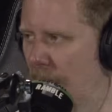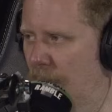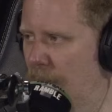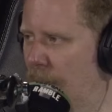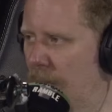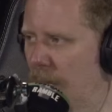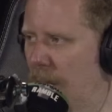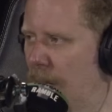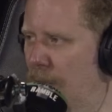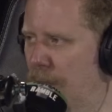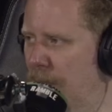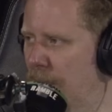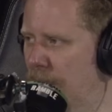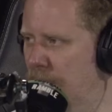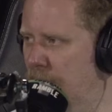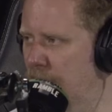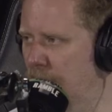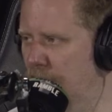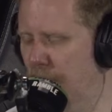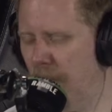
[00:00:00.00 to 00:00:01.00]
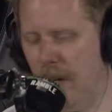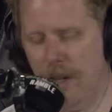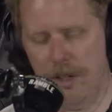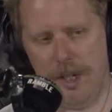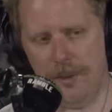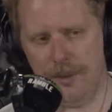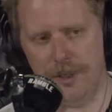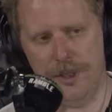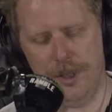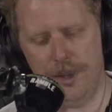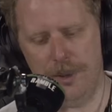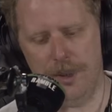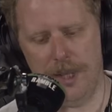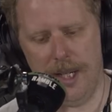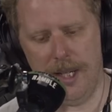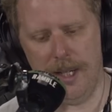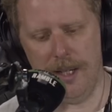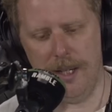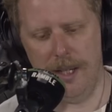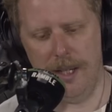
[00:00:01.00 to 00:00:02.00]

I think that's fair enough to do that.